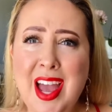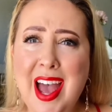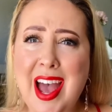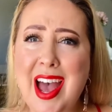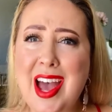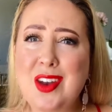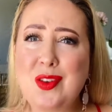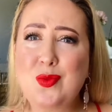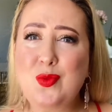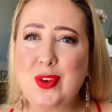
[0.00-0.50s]

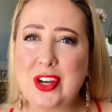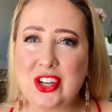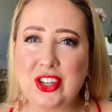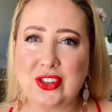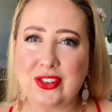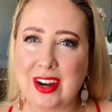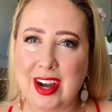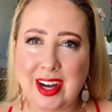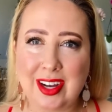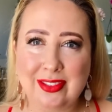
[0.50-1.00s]
And wish
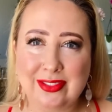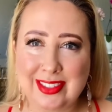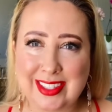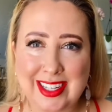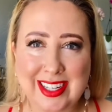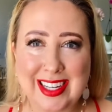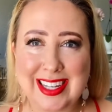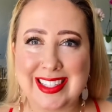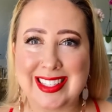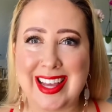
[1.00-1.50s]

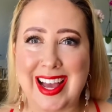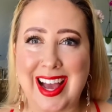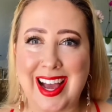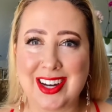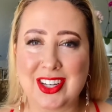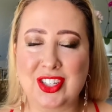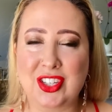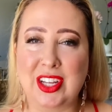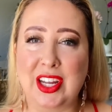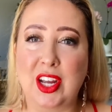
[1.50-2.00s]
crafting is
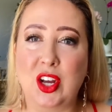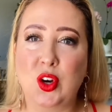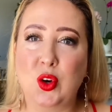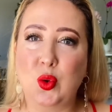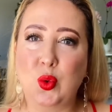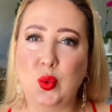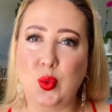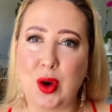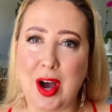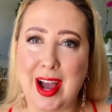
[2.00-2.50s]
actually
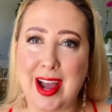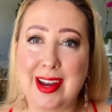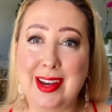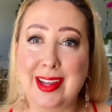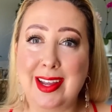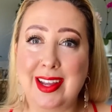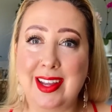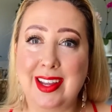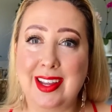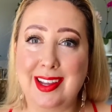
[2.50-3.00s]
quite
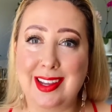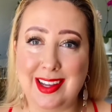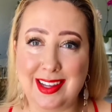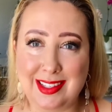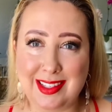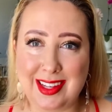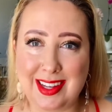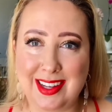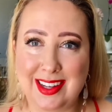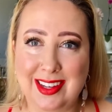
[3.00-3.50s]

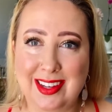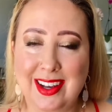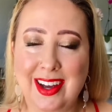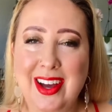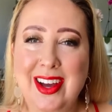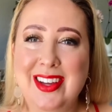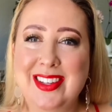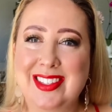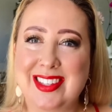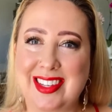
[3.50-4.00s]
easy,
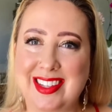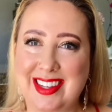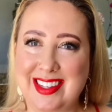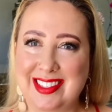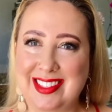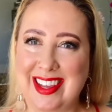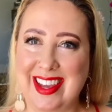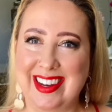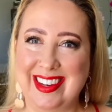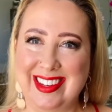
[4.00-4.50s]
so let's
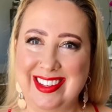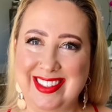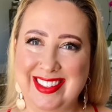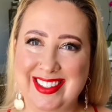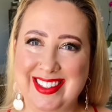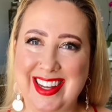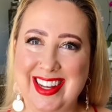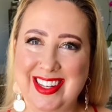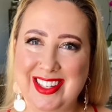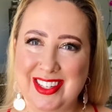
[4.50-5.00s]
get
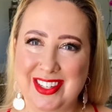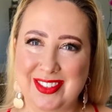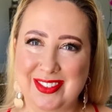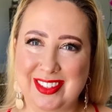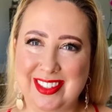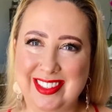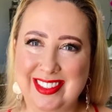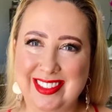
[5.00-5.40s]
into it.